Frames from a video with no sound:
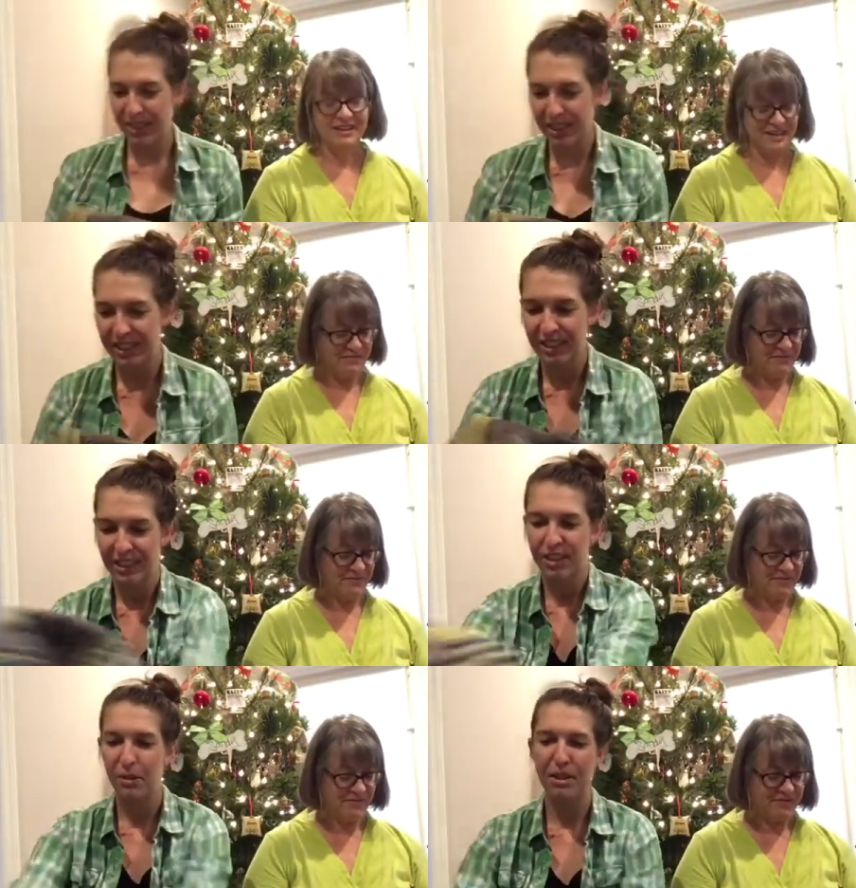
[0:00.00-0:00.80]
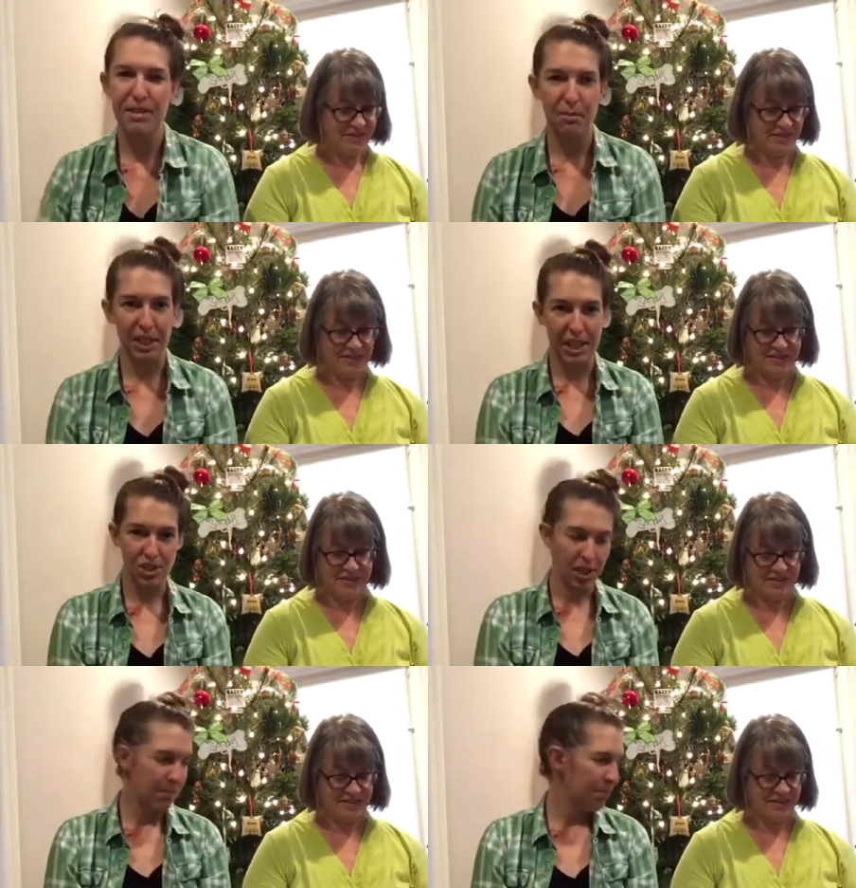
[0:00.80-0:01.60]
Speaker 1: Yep. We have some Lucky
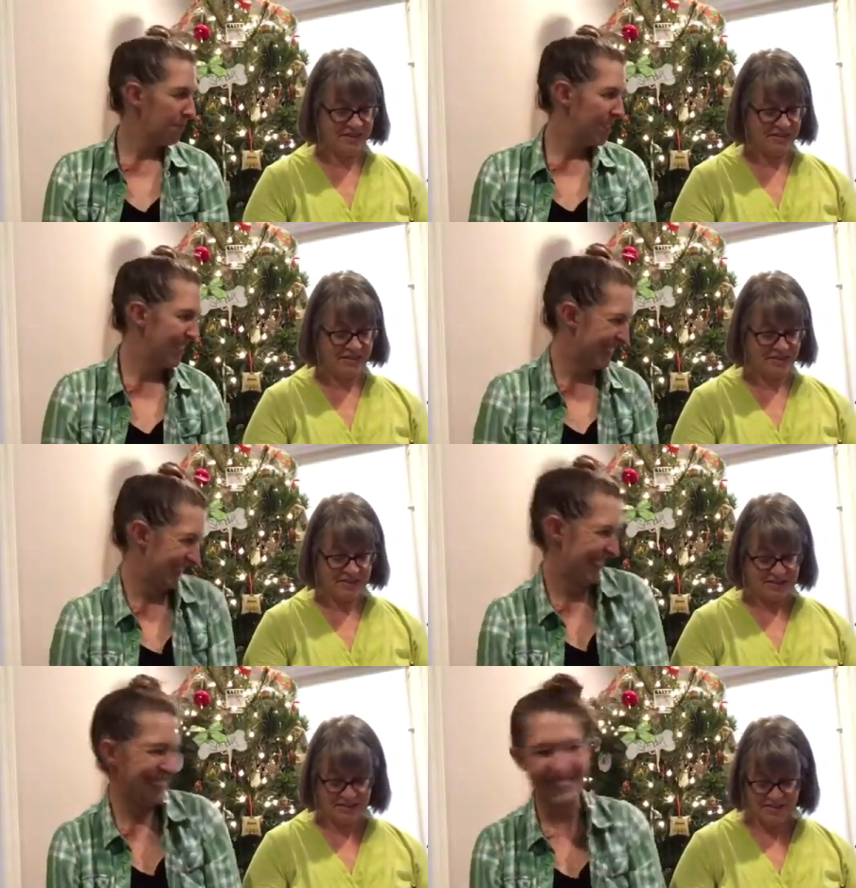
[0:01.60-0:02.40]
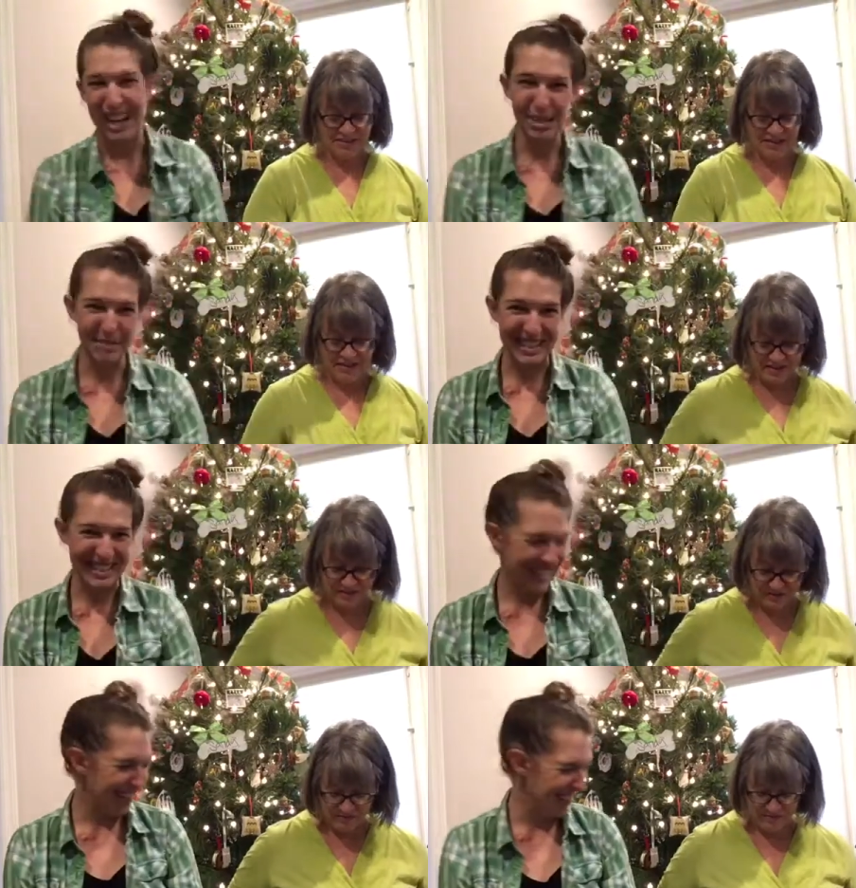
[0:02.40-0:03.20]
Charm items in
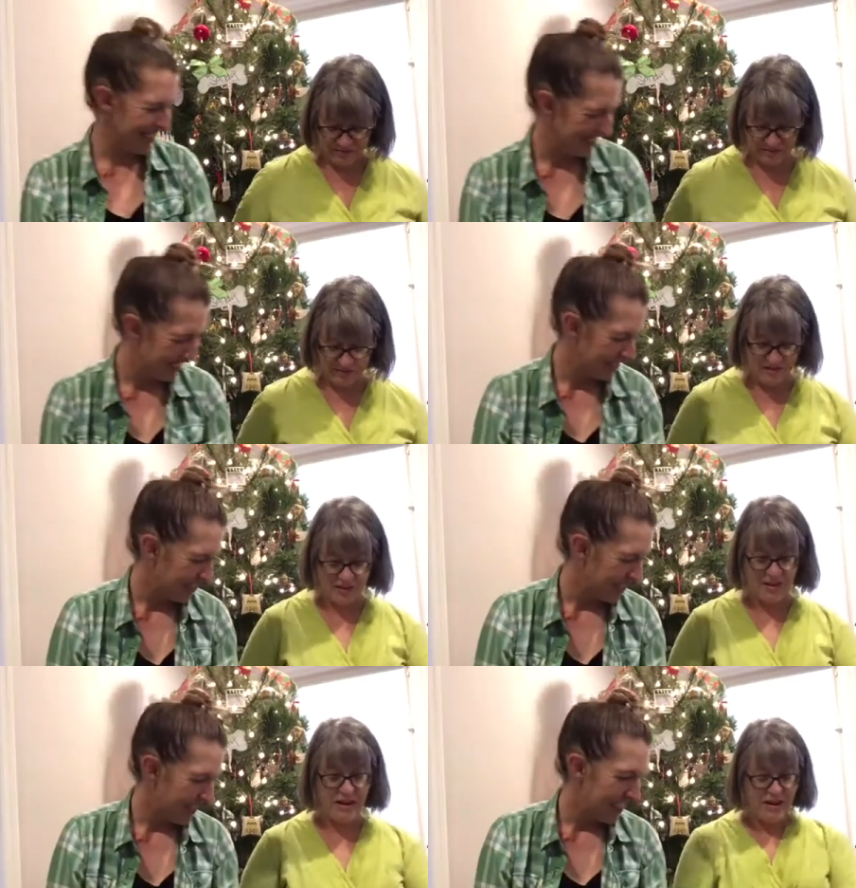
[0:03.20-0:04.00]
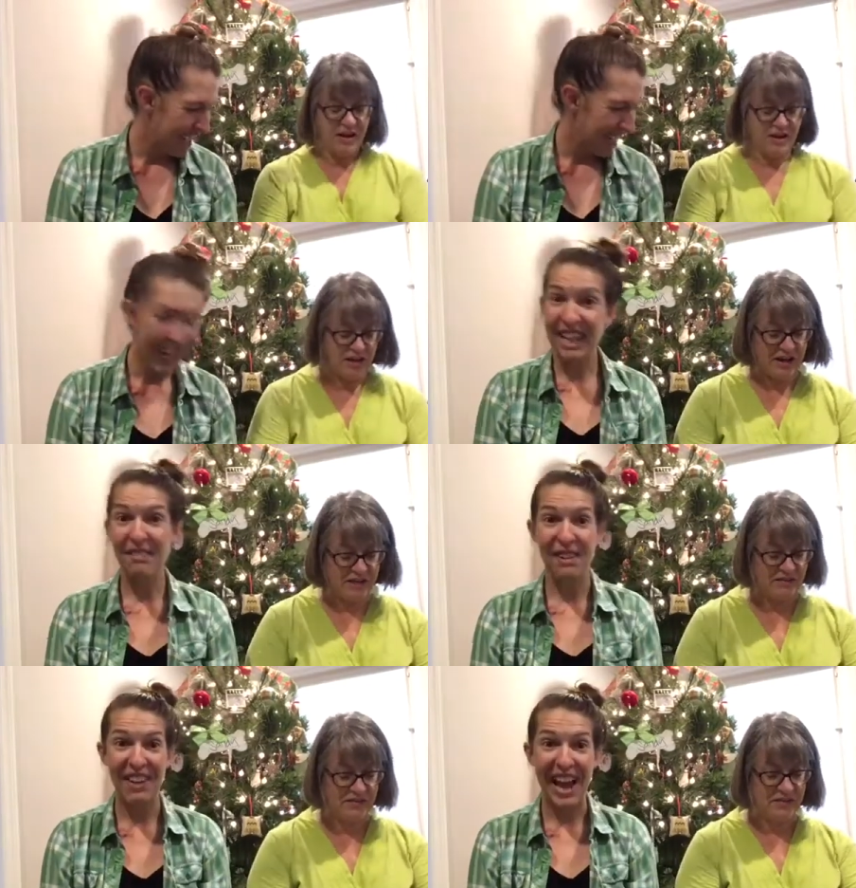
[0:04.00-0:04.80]
this house. Okay. And I
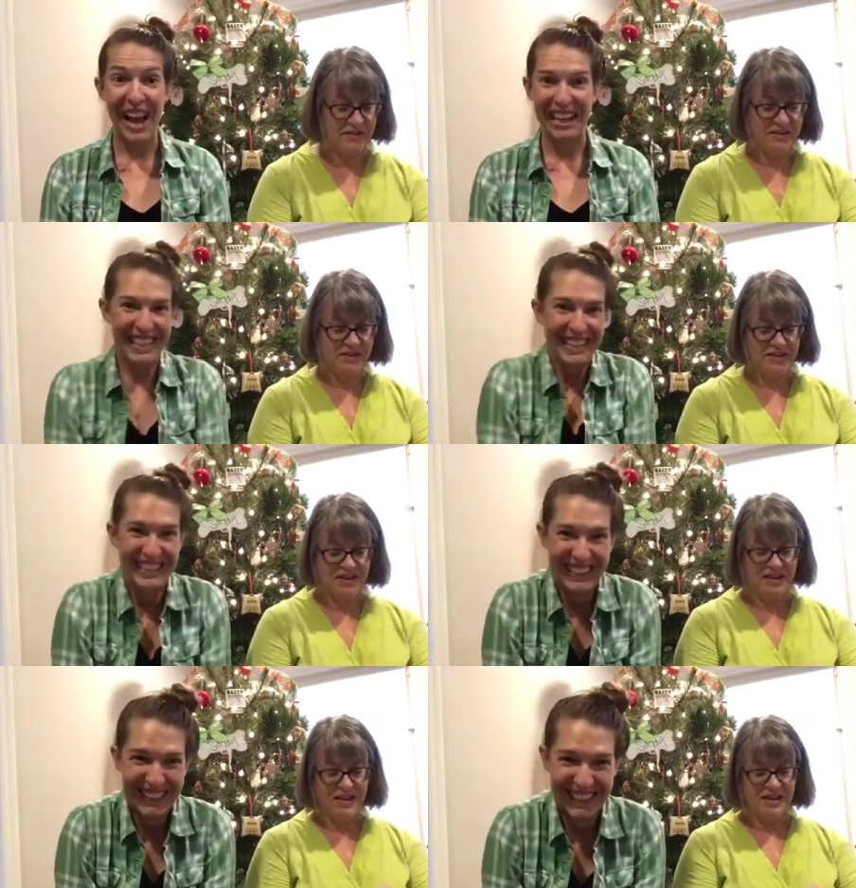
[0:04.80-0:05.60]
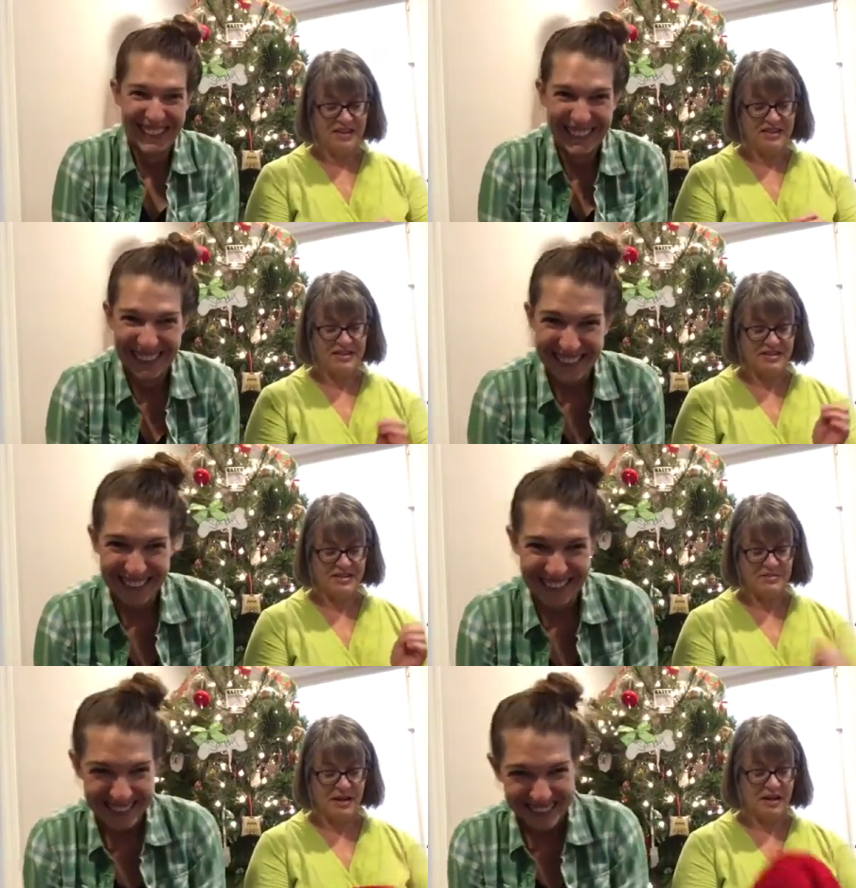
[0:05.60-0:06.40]
found the hat.
Speaker 2: This is
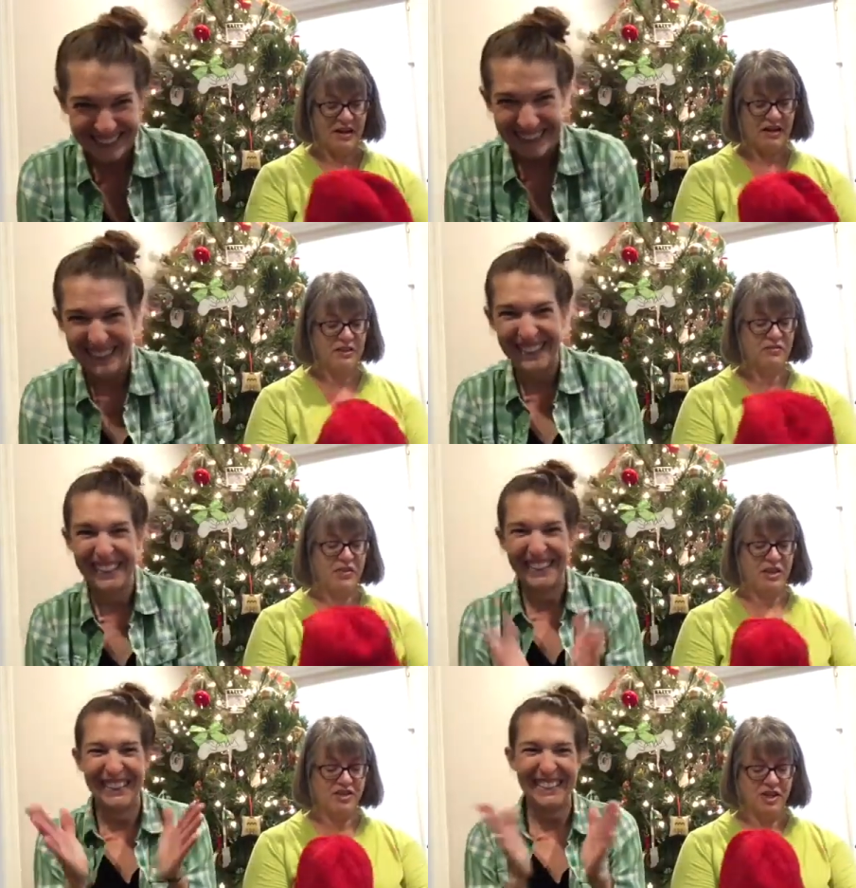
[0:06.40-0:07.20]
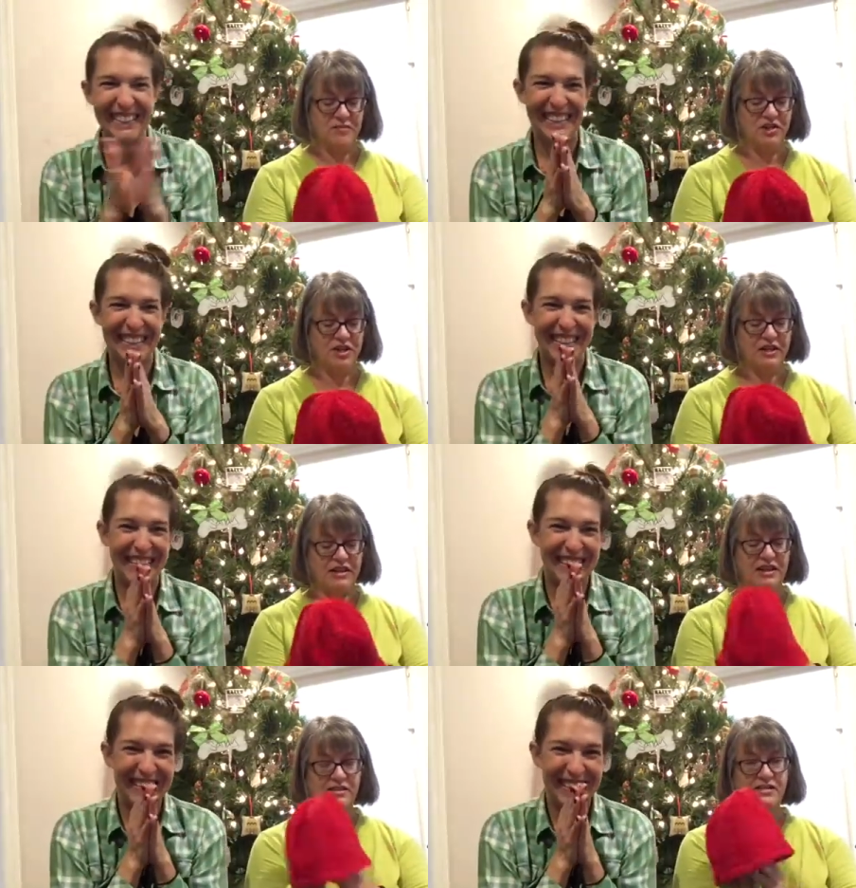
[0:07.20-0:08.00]
my other finished object that
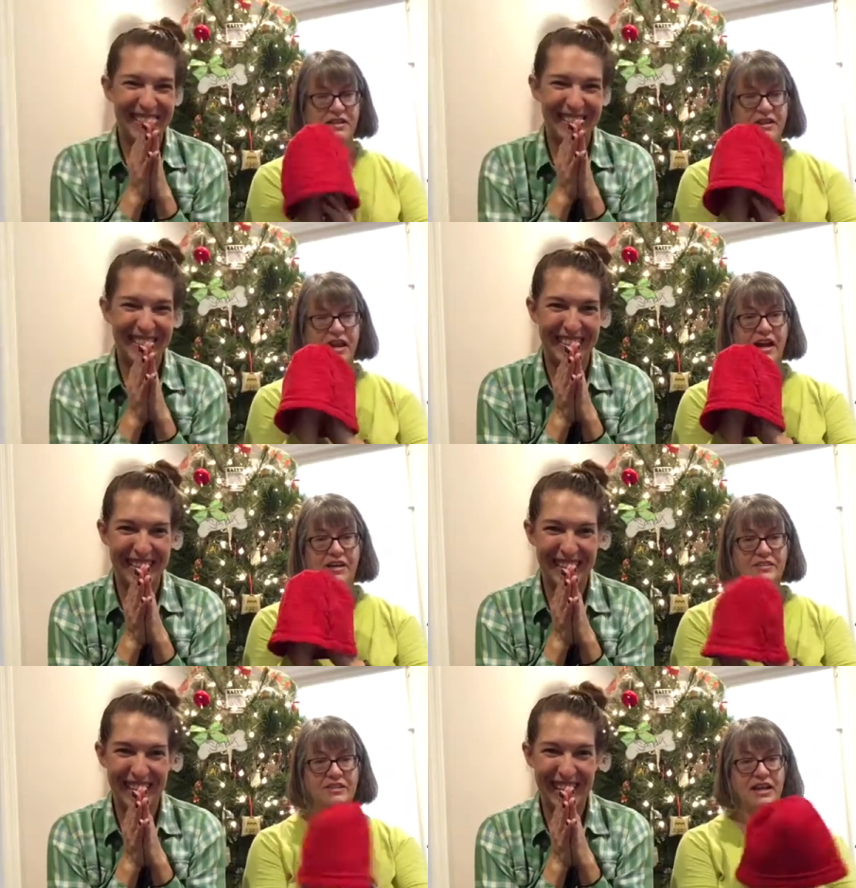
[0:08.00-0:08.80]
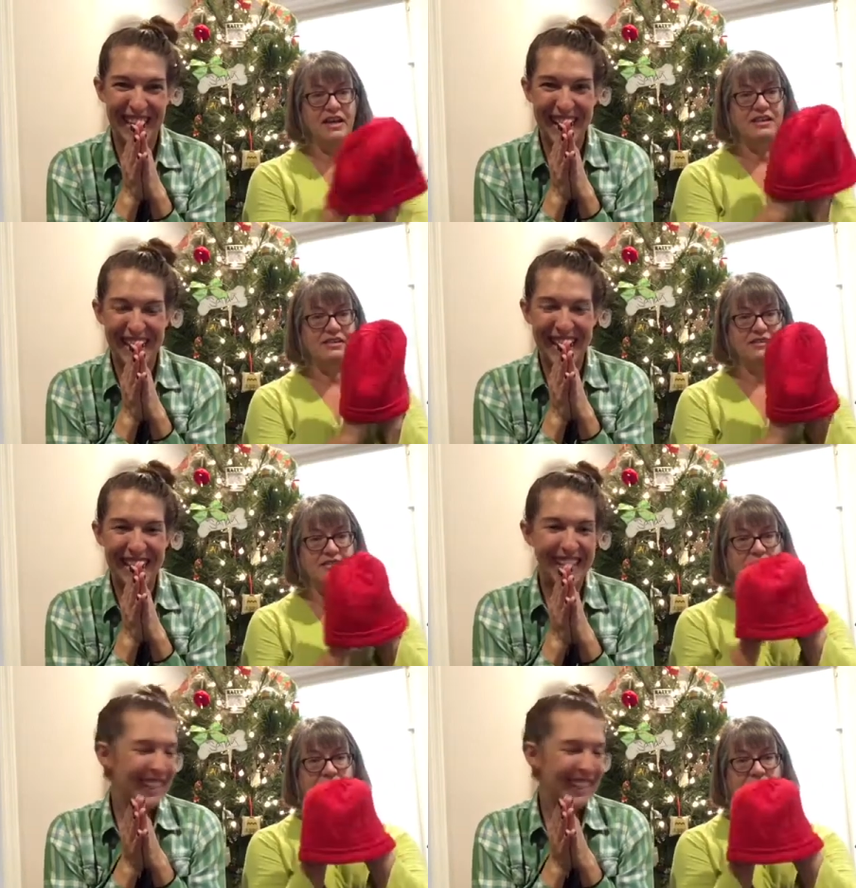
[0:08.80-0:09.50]
is still in the house. This is a